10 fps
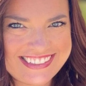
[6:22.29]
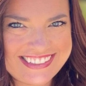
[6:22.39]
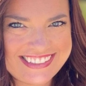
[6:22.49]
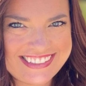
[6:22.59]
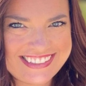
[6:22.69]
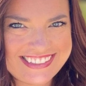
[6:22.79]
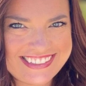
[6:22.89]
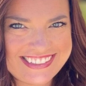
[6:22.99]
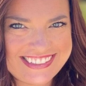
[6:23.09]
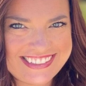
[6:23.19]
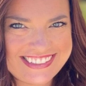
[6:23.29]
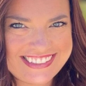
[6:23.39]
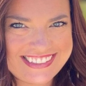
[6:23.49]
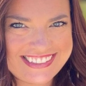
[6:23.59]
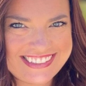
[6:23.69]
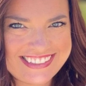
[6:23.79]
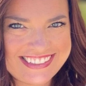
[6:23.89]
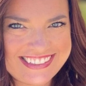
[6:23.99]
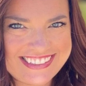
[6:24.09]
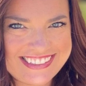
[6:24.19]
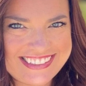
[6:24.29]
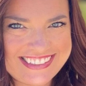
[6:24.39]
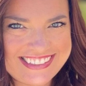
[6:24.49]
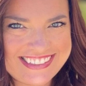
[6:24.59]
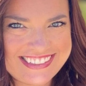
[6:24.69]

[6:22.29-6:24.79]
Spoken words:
Nobody speaks.